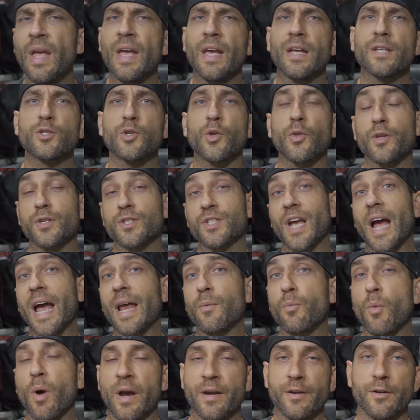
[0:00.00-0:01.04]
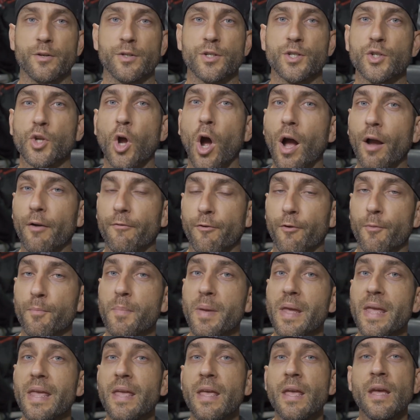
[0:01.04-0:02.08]
And so the Sidewinder Stalk for
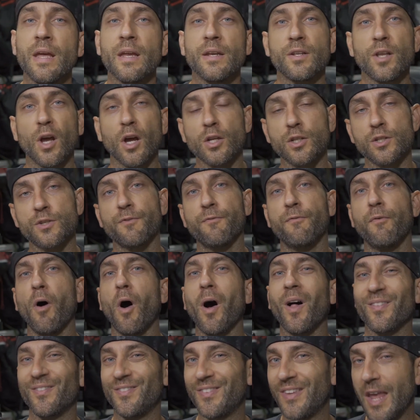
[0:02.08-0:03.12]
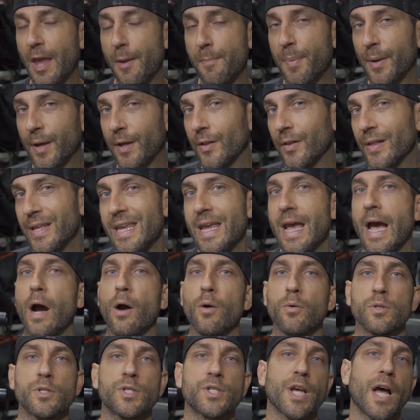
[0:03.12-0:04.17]
me does fall typically
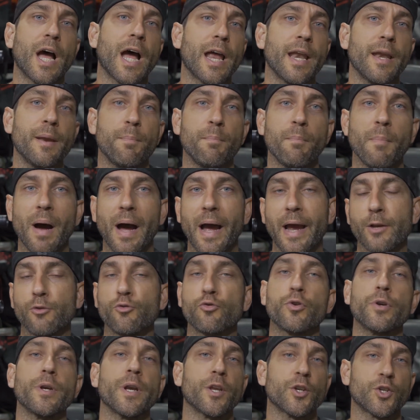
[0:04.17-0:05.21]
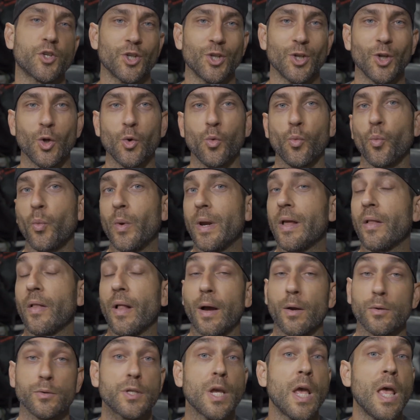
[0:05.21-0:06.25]
outside my traditional
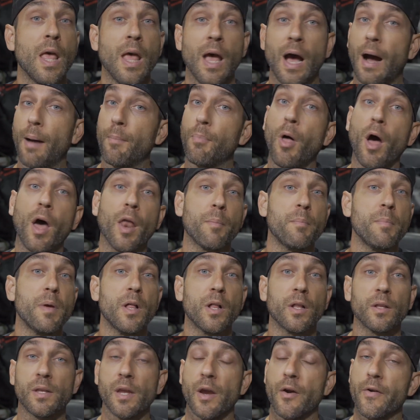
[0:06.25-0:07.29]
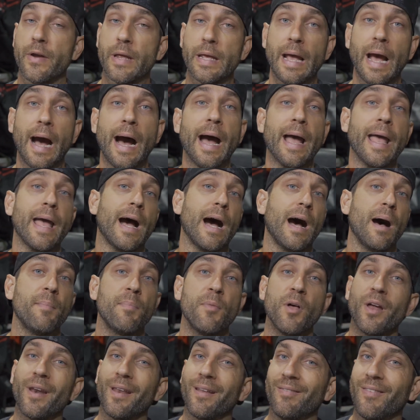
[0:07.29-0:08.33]
wheelhouse. I'm not a military guy, I'm
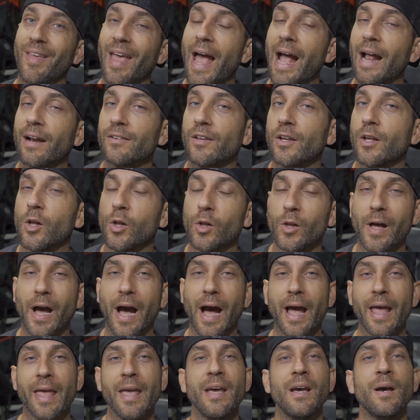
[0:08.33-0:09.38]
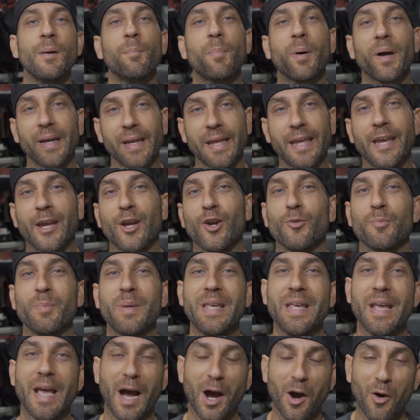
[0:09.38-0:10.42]
not a tactical guy, but hear
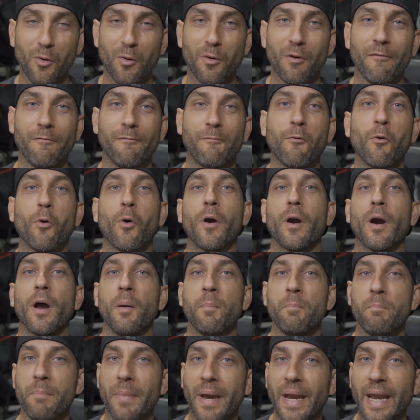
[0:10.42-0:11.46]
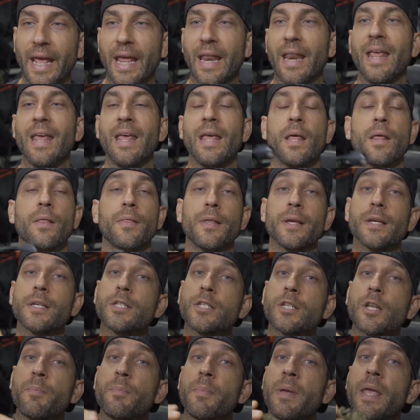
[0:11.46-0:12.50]
me out for a minute.
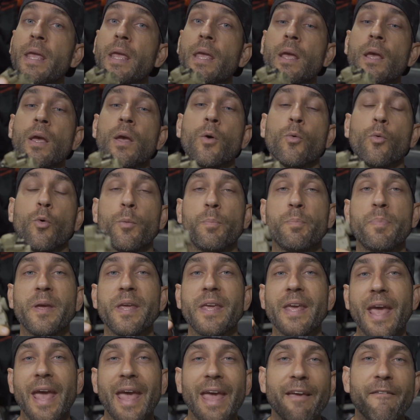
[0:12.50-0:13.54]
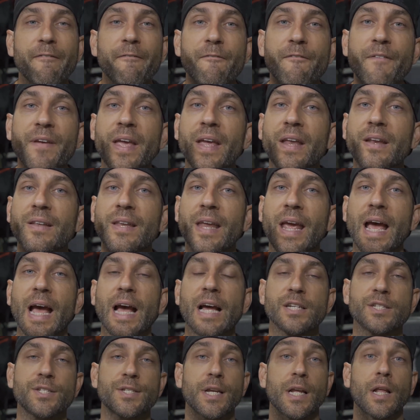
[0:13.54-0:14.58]
This to me would be a
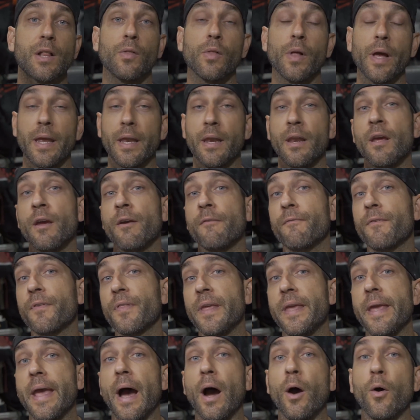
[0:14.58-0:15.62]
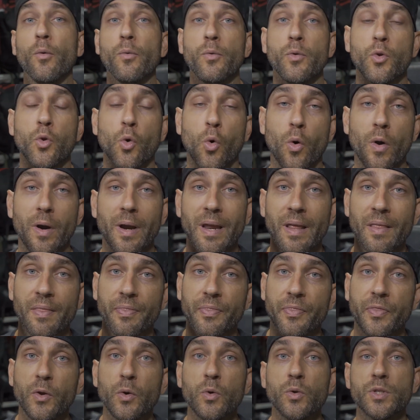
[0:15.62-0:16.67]
fantastic light for the outdoor
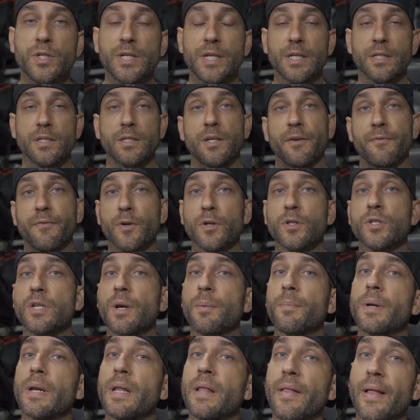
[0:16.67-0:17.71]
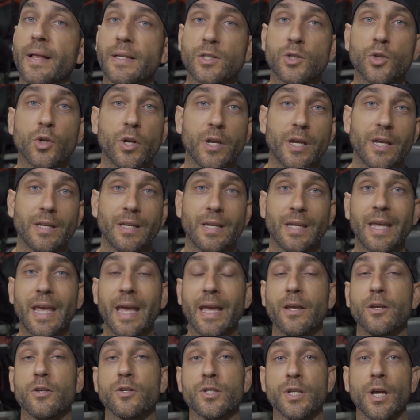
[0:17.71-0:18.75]
enthusiast. If you're somebody that's looking to
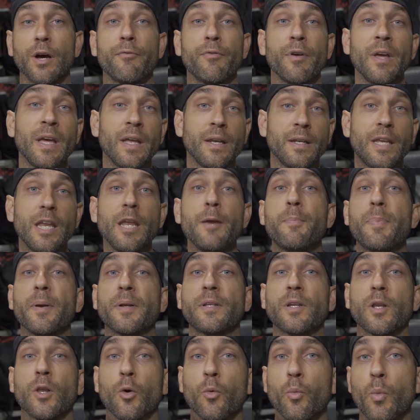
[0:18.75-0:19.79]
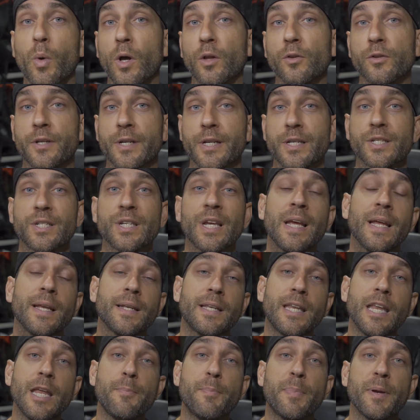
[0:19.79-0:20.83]
get yourself deep into the wilderness,
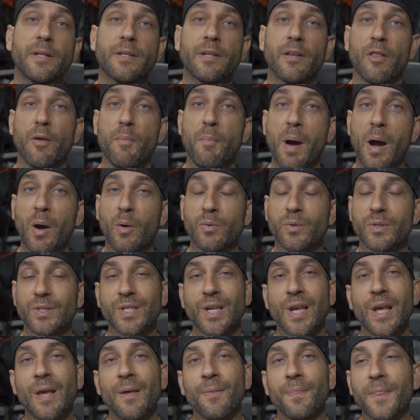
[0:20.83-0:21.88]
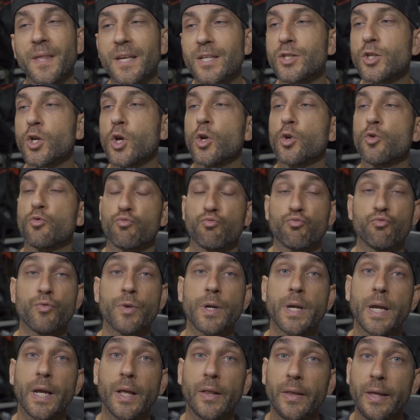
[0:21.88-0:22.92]
deep into the mountains, this could
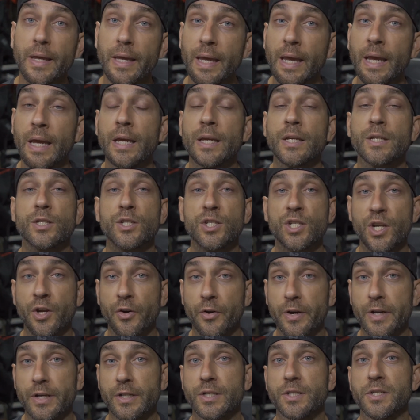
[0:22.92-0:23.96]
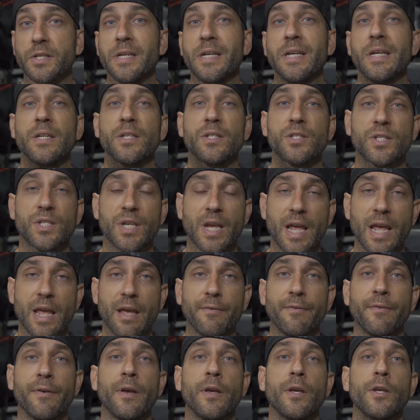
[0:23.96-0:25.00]
really seriously
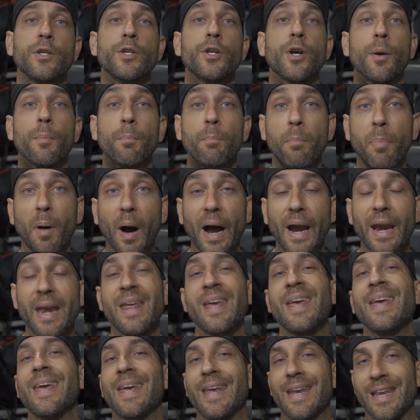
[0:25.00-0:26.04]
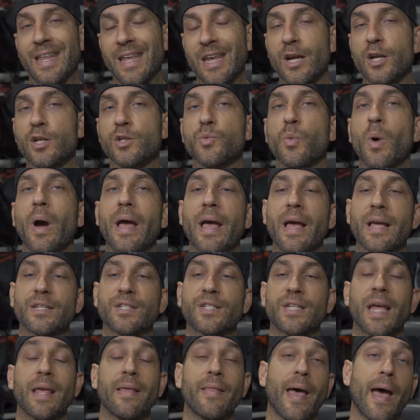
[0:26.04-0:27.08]
save your butt. And here's why I
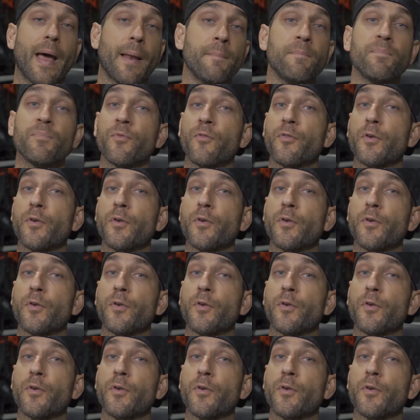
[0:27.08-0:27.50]
say that.